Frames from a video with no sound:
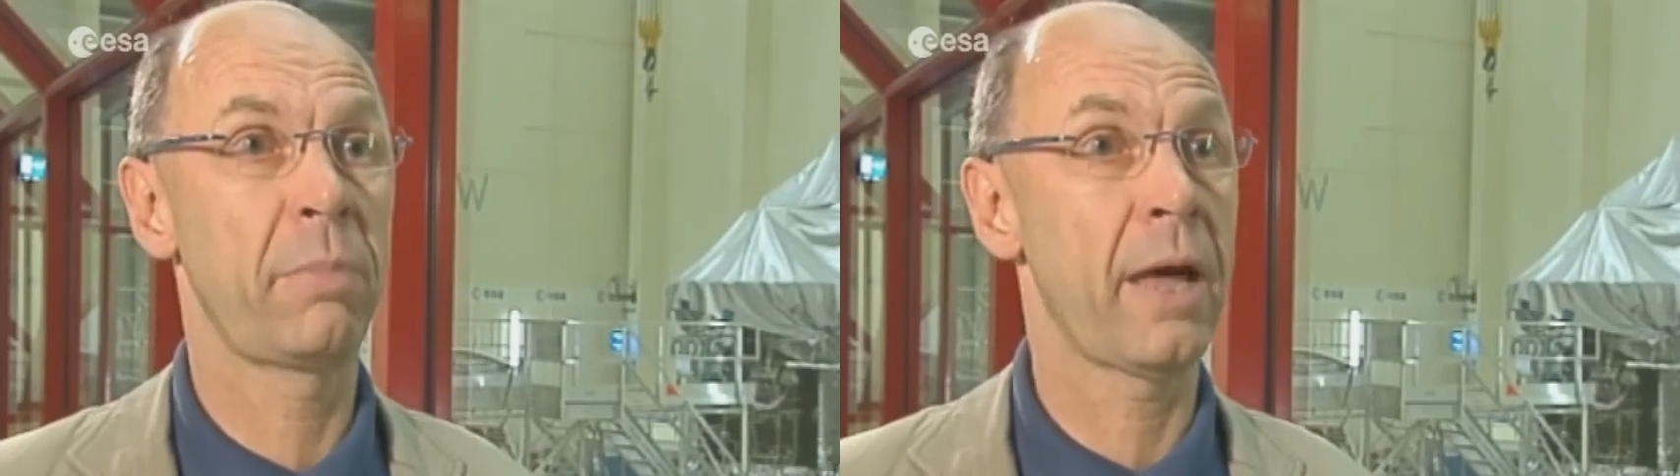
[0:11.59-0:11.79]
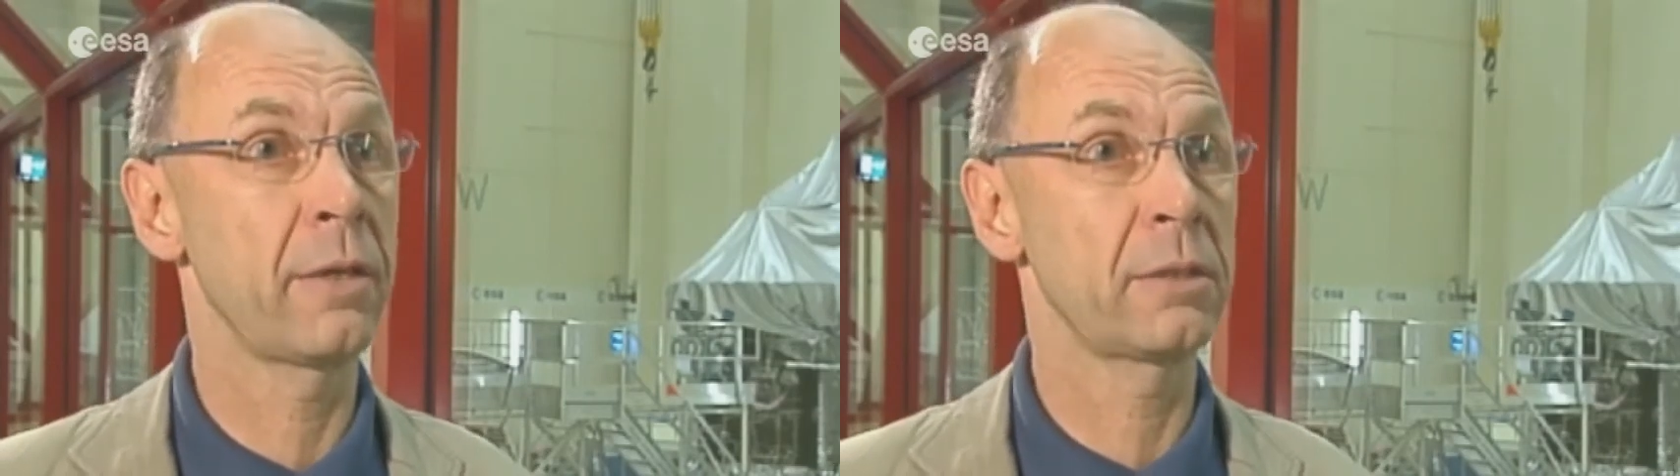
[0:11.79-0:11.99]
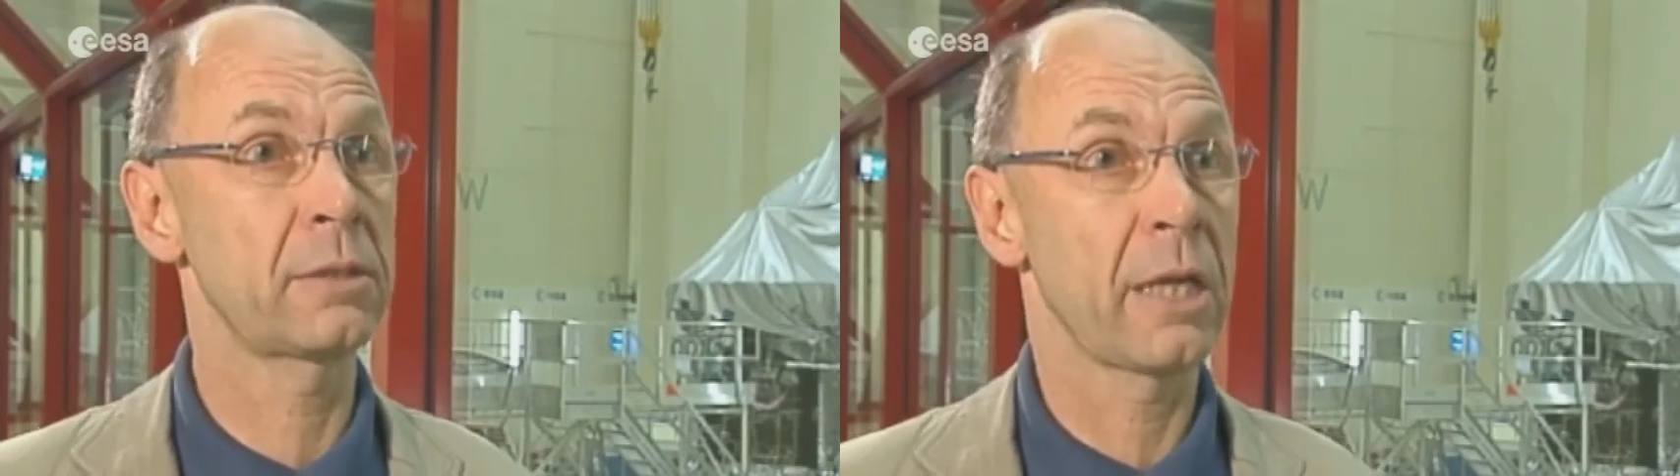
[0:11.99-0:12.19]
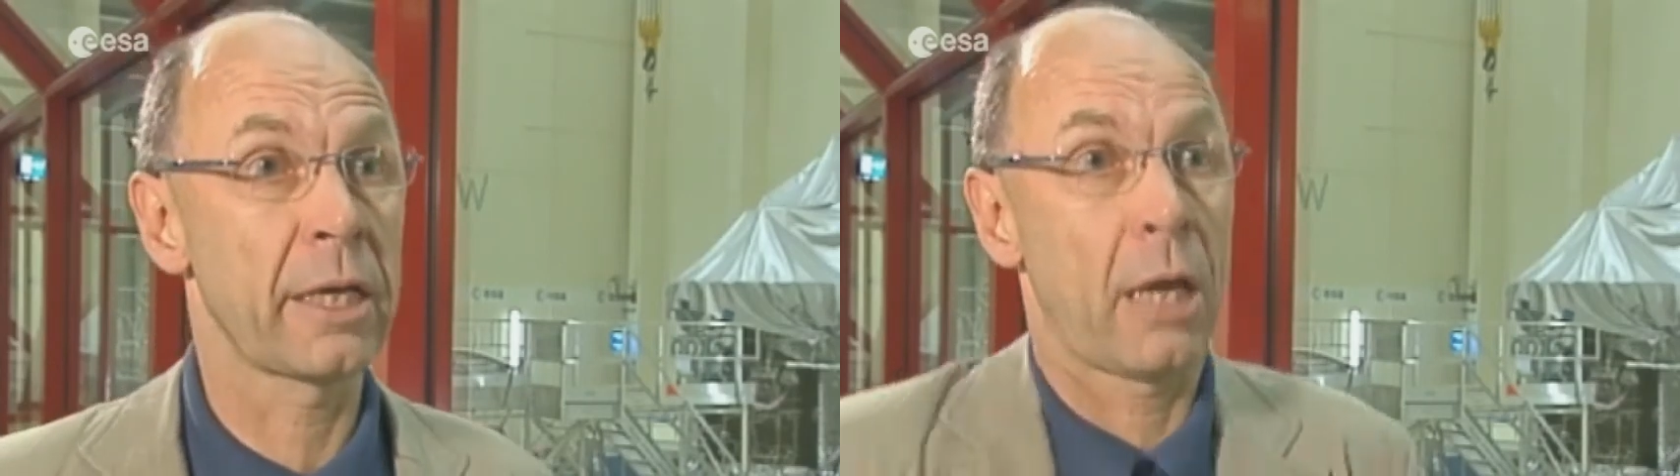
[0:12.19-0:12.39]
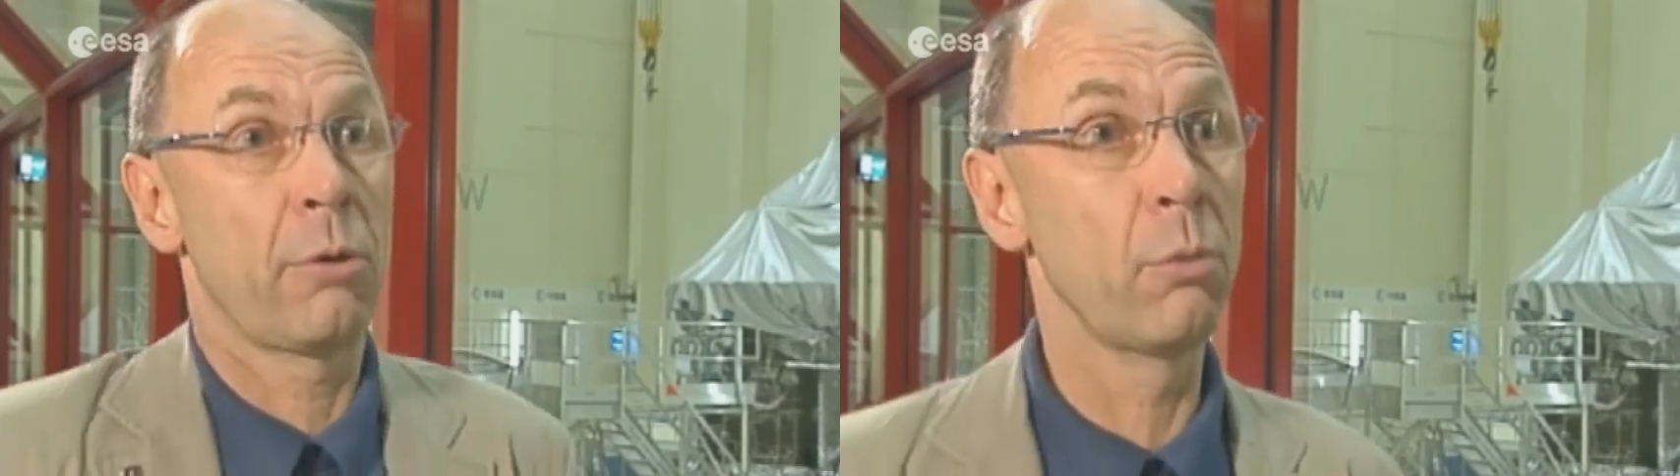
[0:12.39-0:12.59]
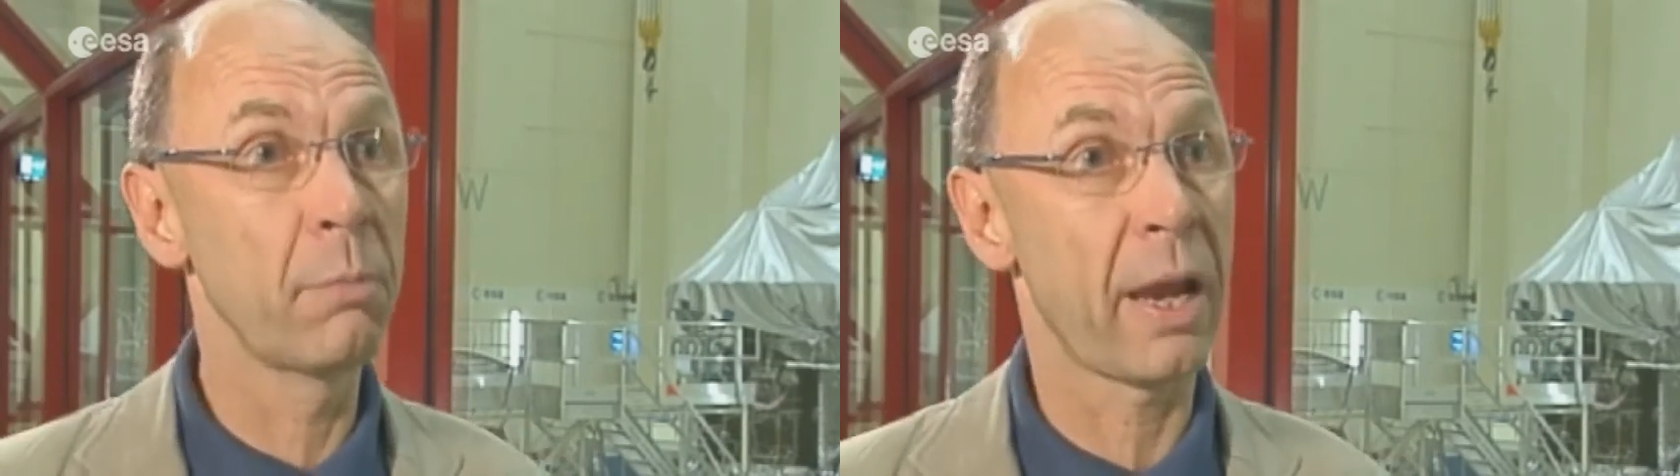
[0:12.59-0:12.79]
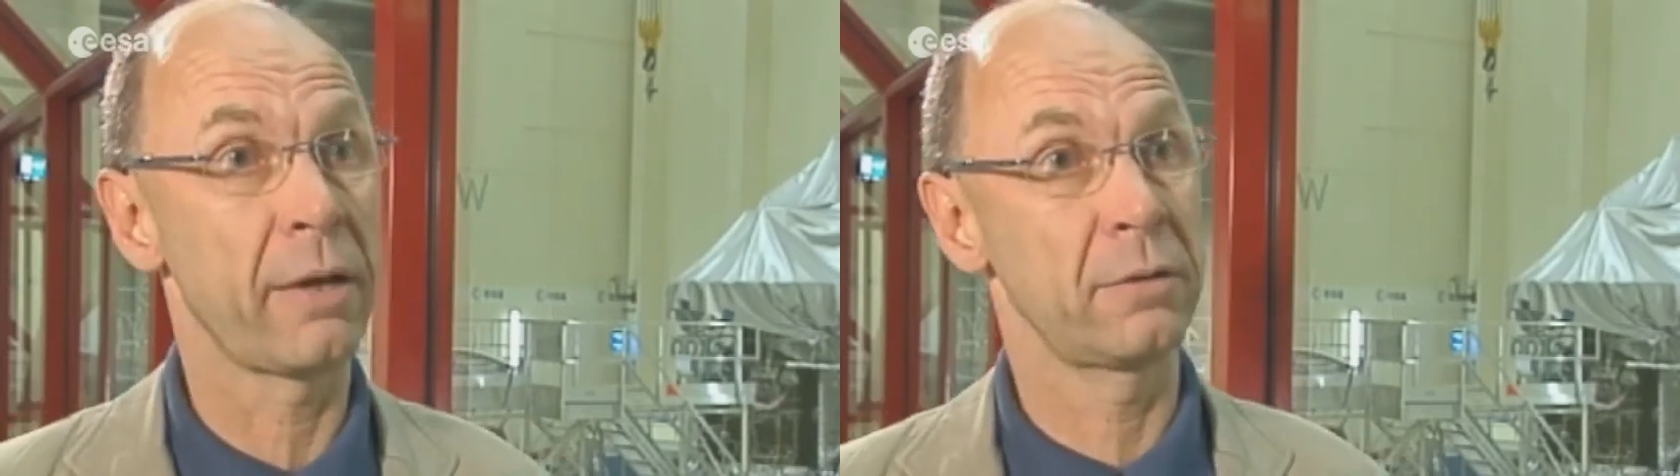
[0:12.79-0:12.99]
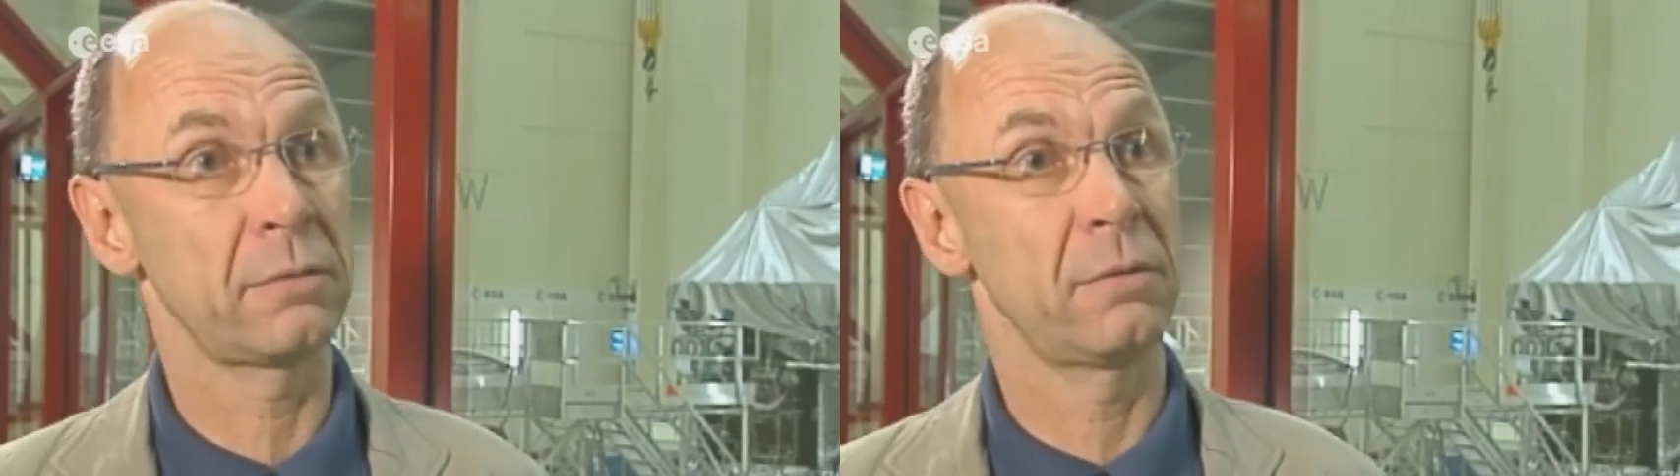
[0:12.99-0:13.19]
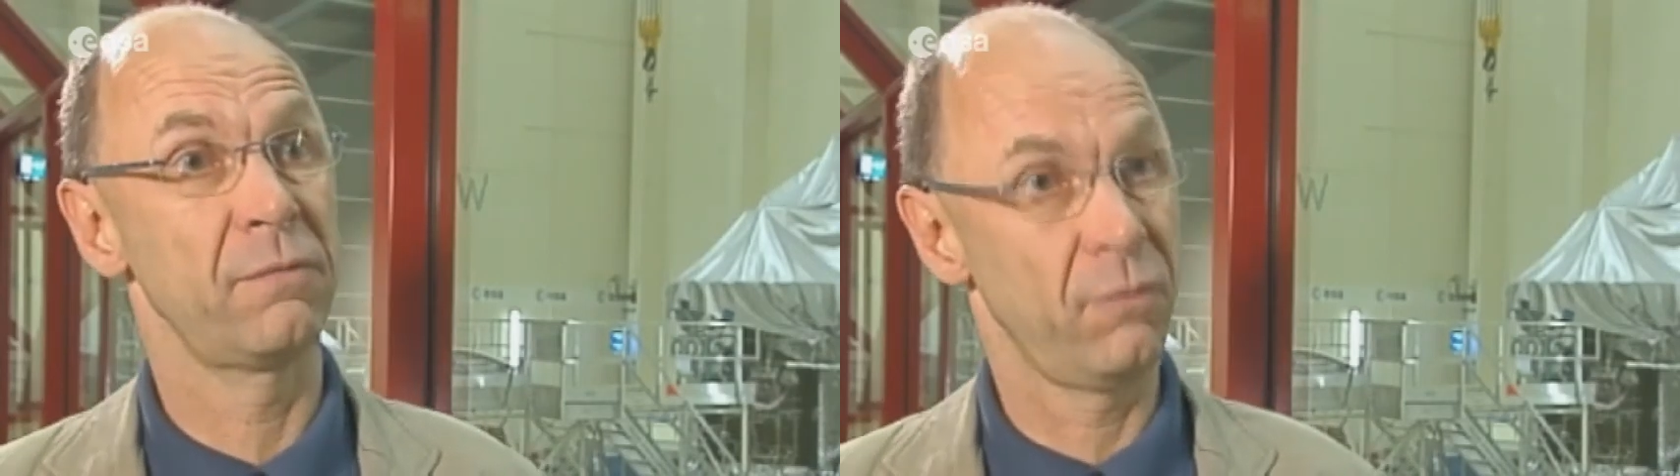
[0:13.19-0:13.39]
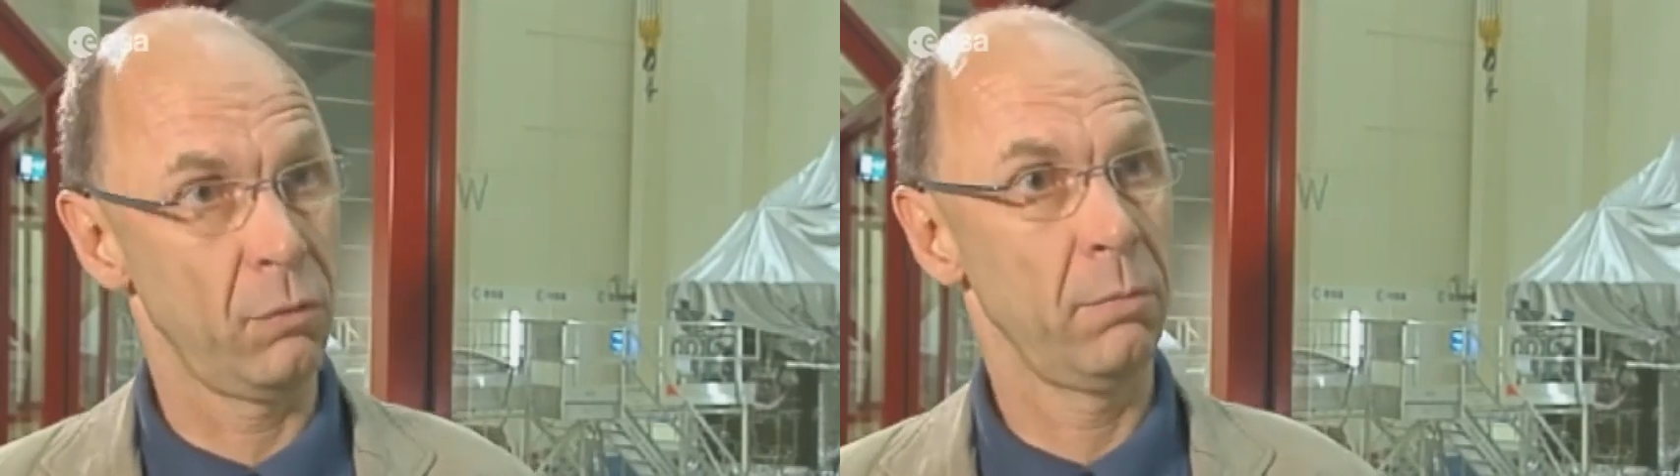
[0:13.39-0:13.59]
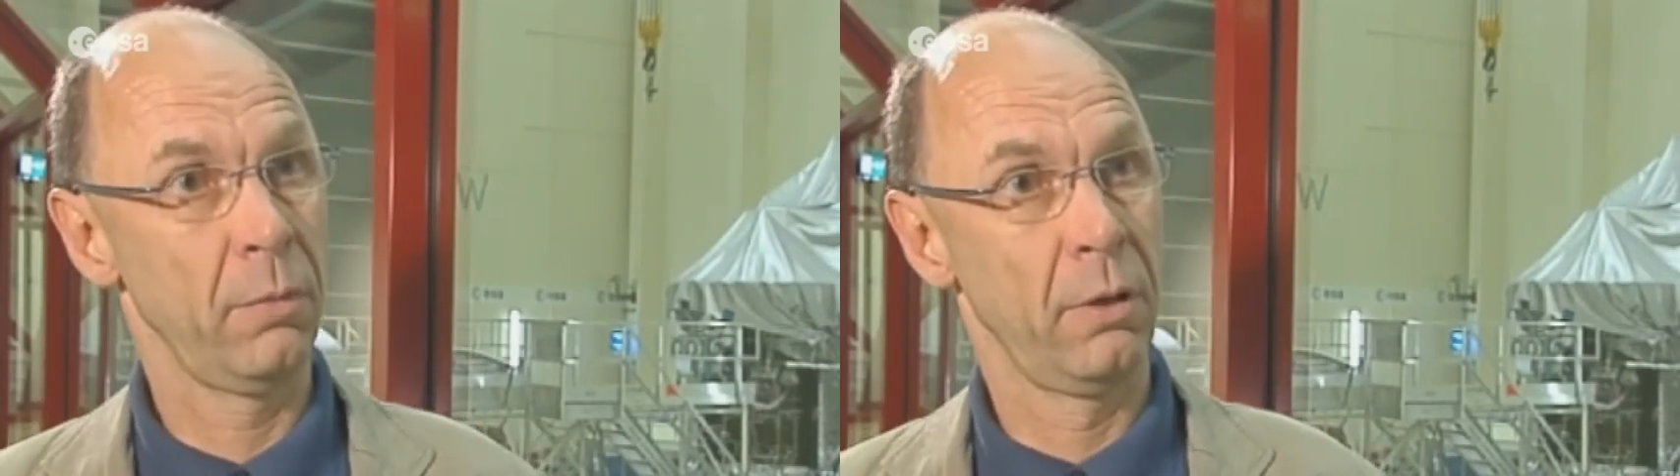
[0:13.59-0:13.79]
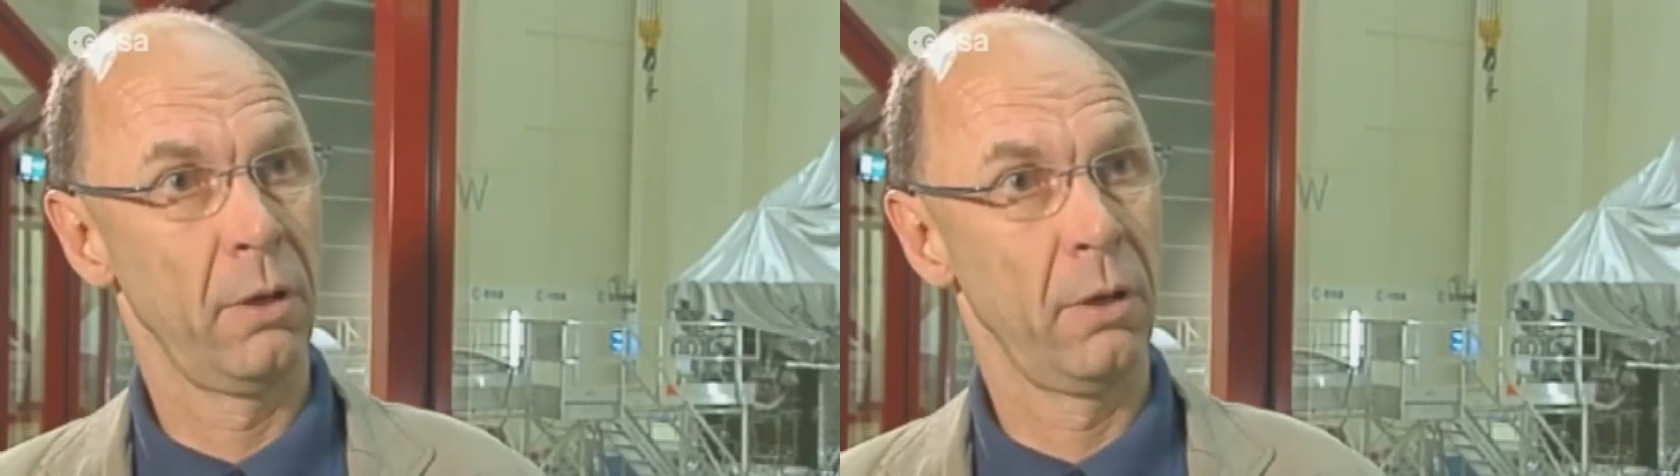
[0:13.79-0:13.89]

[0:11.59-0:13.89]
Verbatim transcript: planets like our own planet form.